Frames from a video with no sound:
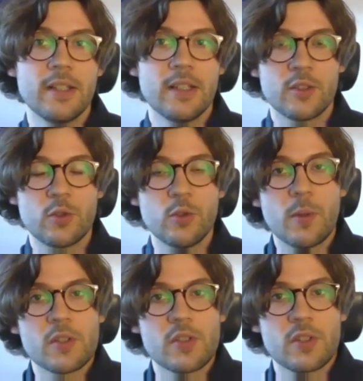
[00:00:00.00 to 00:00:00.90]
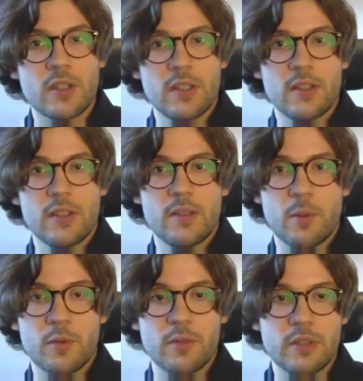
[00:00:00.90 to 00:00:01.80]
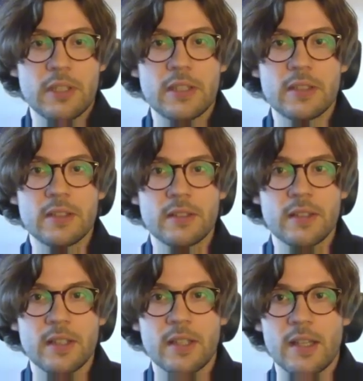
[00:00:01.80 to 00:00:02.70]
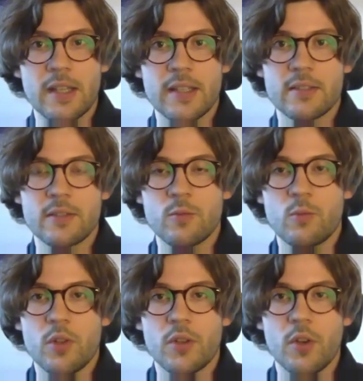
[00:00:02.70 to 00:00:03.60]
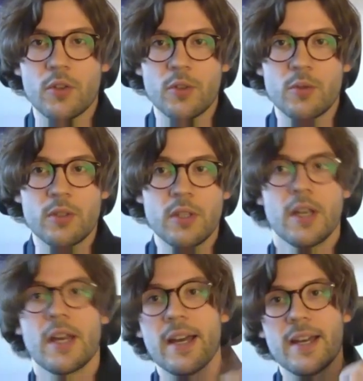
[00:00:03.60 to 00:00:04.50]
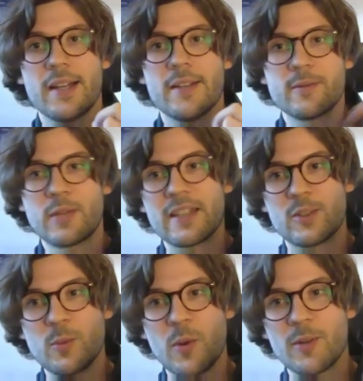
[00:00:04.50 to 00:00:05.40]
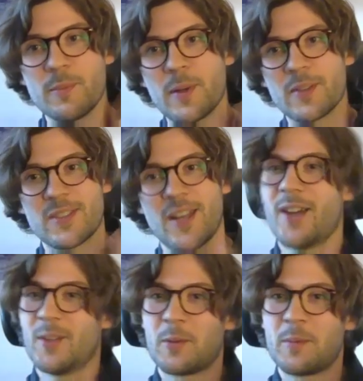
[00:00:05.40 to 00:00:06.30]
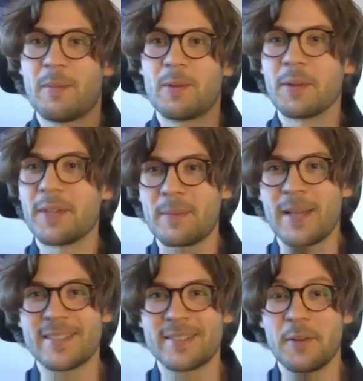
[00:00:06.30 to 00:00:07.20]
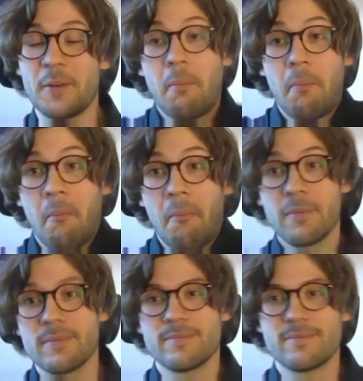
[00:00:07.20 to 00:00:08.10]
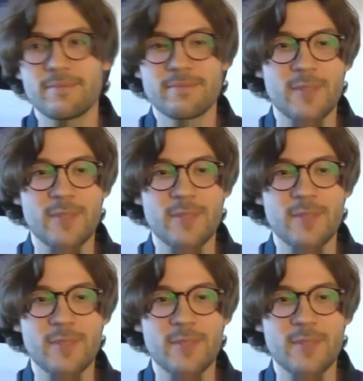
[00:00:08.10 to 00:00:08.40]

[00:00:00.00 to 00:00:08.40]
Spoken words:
2 Bosk, both in green. And 1 Hondo. We had 2 more, but I don't remember what they played, so who